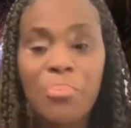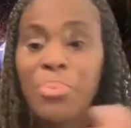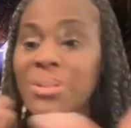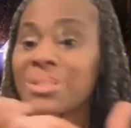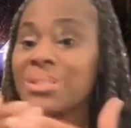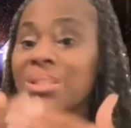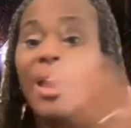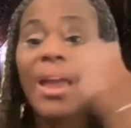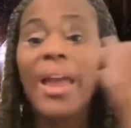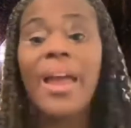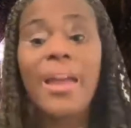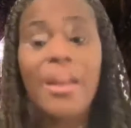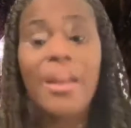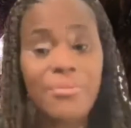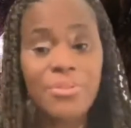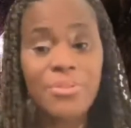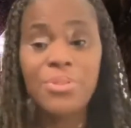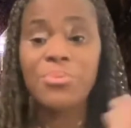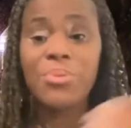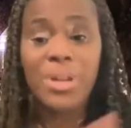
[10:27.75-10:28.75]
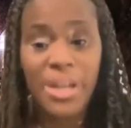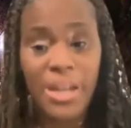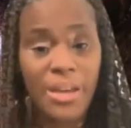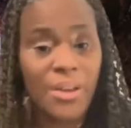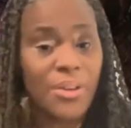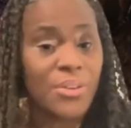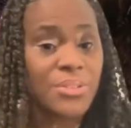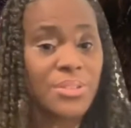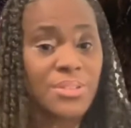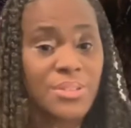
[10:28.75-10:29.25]
But to everyone
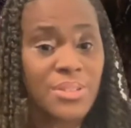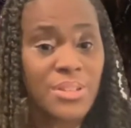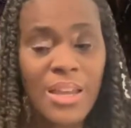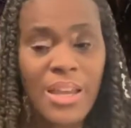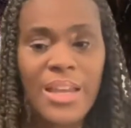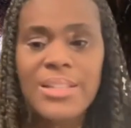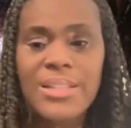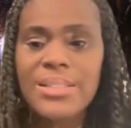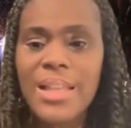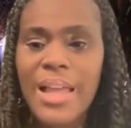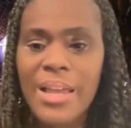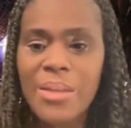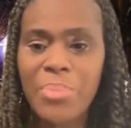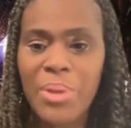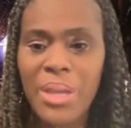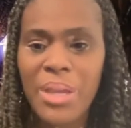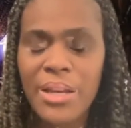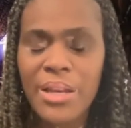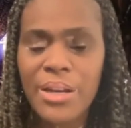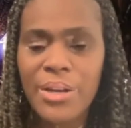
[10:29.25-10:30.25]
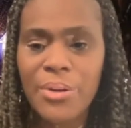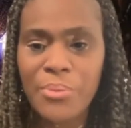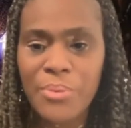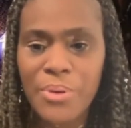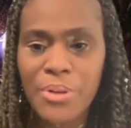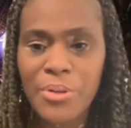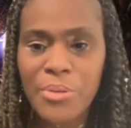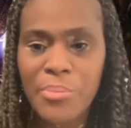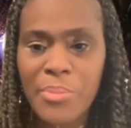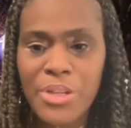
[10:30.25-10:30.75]
else, it's like being in a
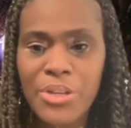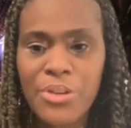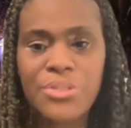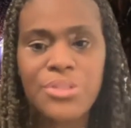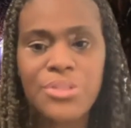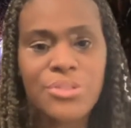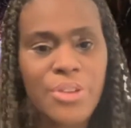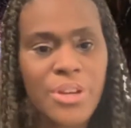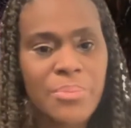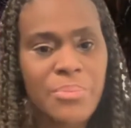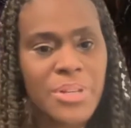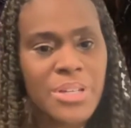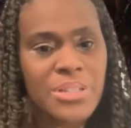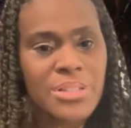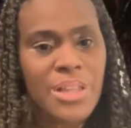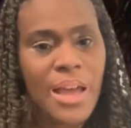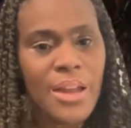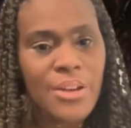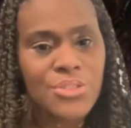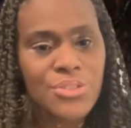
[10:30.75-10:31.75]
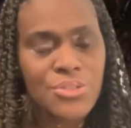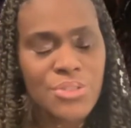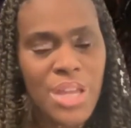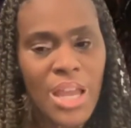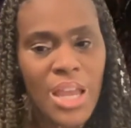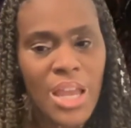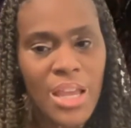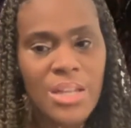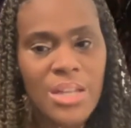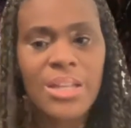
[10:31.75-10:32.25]
room and you're screaming as loud as you can,